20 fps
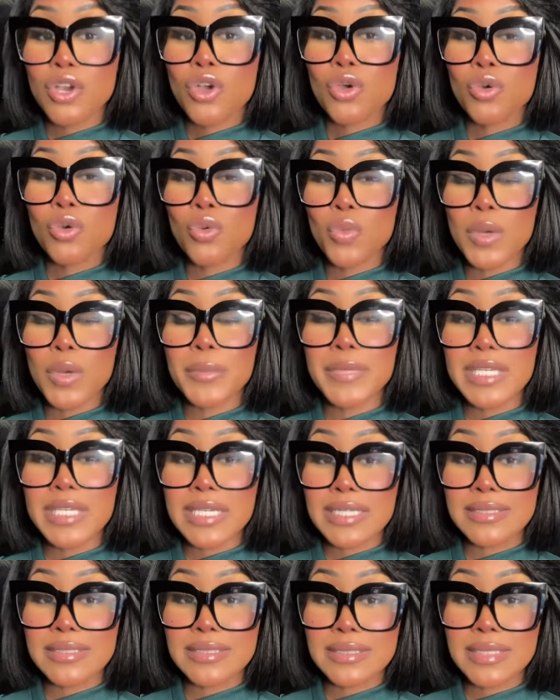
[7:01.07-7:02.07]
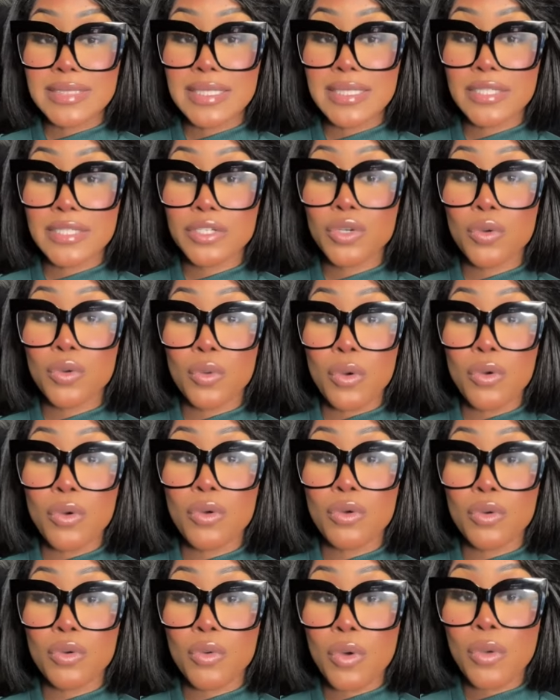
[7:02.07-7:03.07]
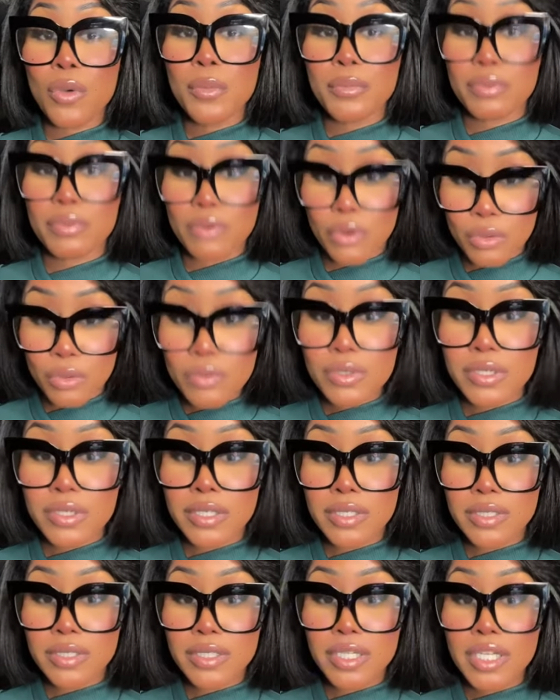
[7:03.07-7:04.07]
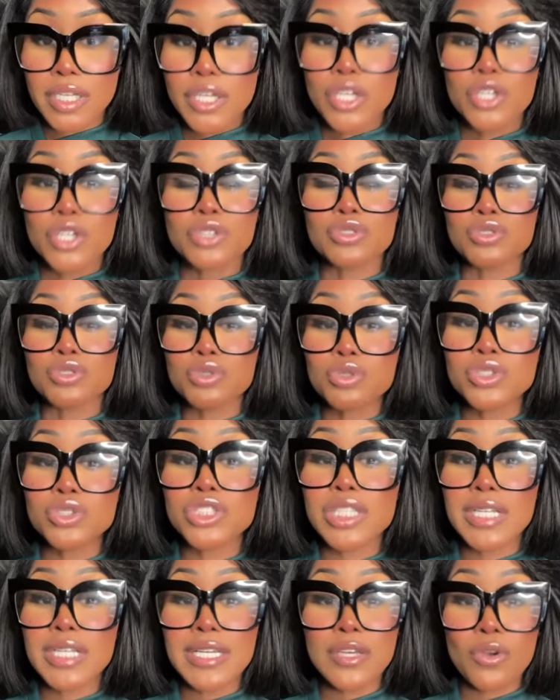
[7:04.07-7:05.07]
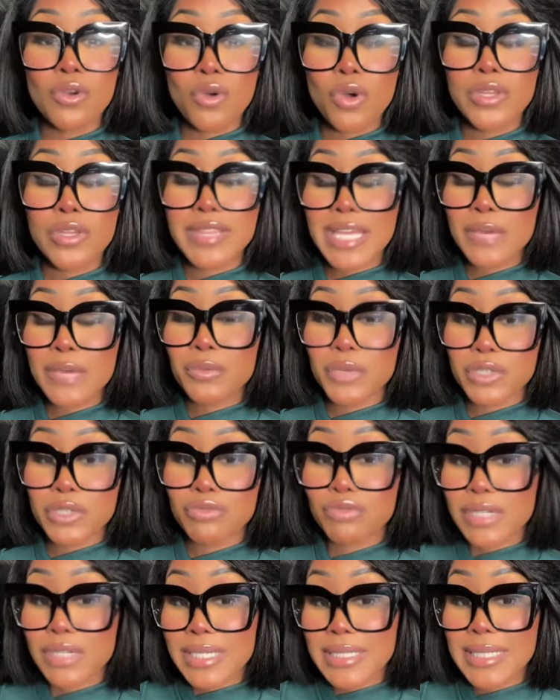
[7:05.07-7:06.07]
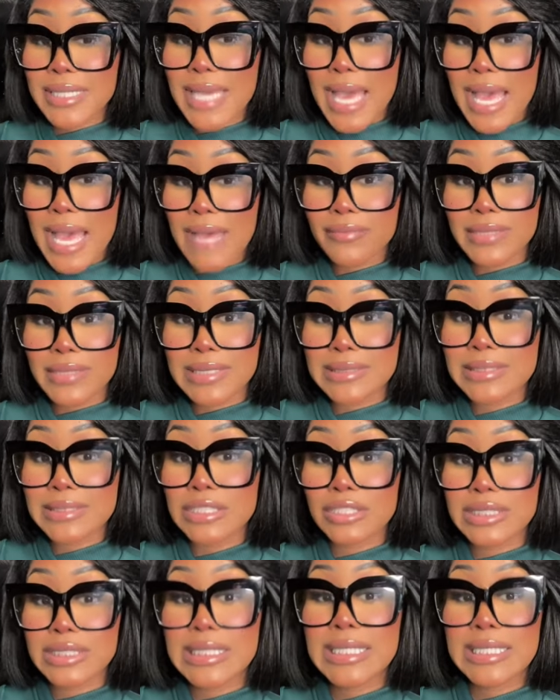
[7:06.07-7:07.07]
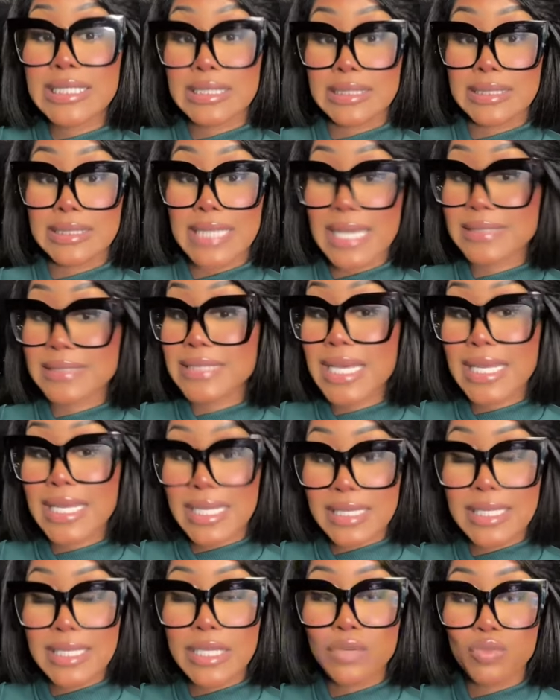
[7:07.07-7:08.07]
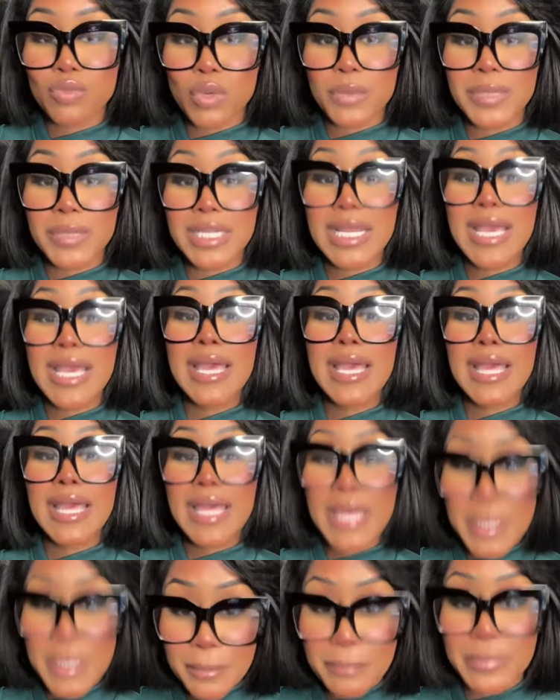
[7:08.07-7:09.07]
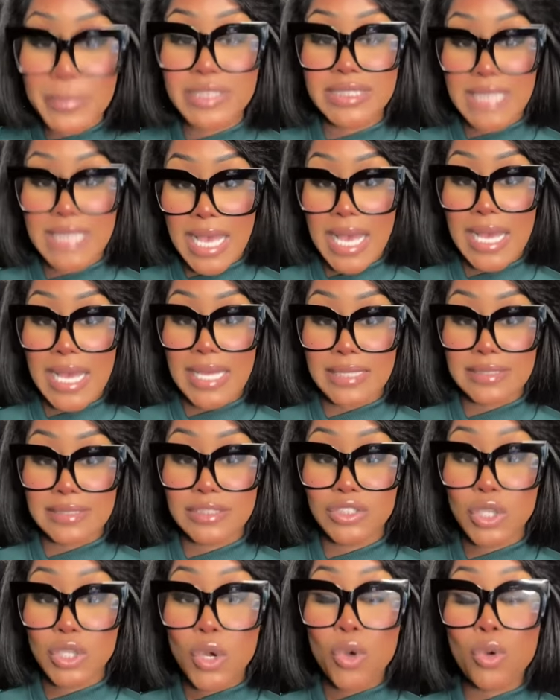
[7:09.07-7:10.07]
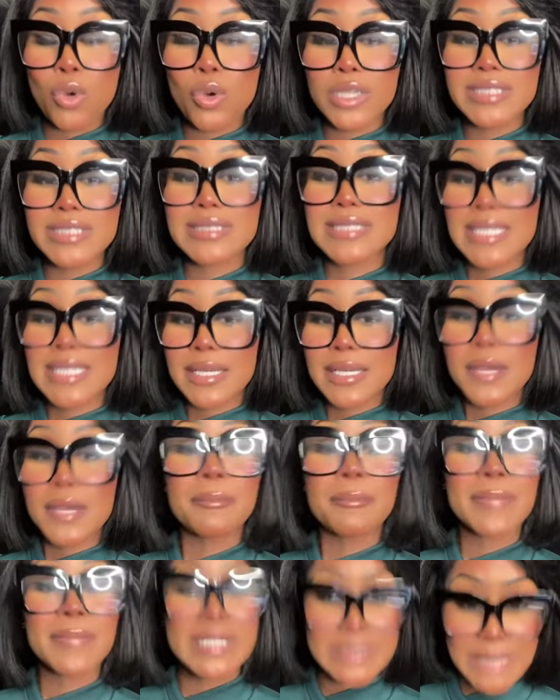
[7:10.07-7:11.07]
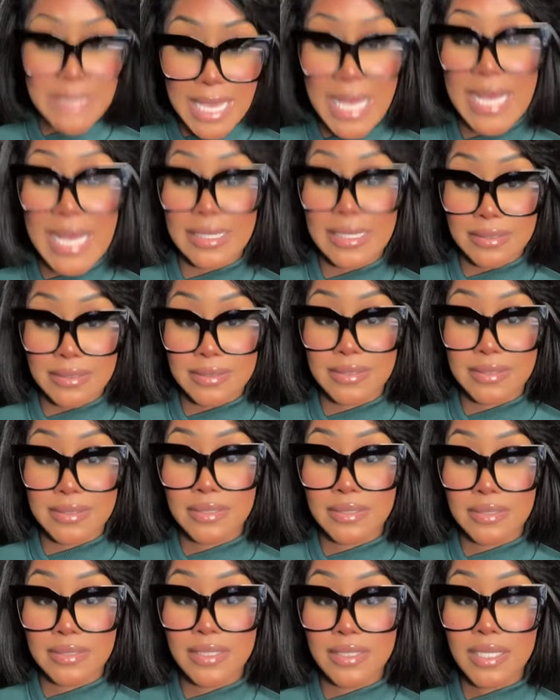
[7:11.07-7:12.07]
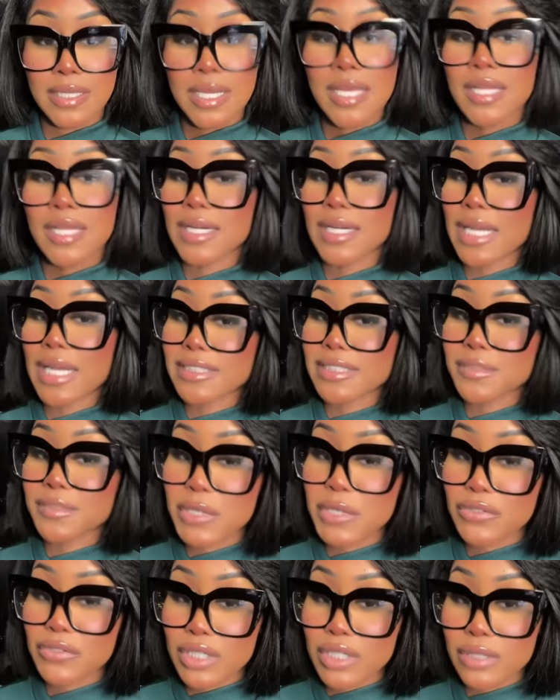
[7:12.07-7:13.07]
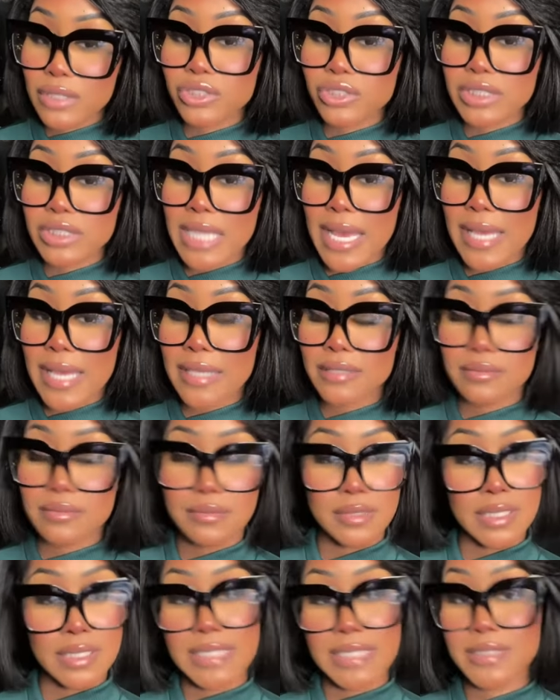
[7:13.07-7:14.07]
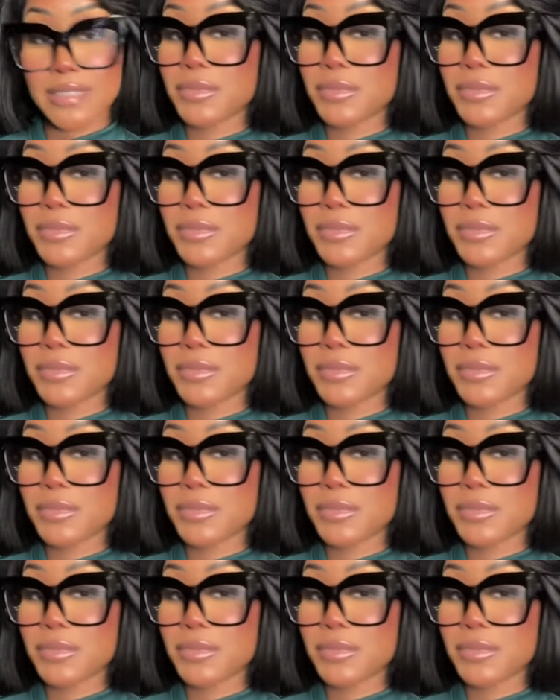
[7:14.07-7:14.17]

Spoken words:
who would be considered quote unquote broke, usually all they would really have is their D. That's how they keep women hypnotized or matized. Let's be real, chat. Let's.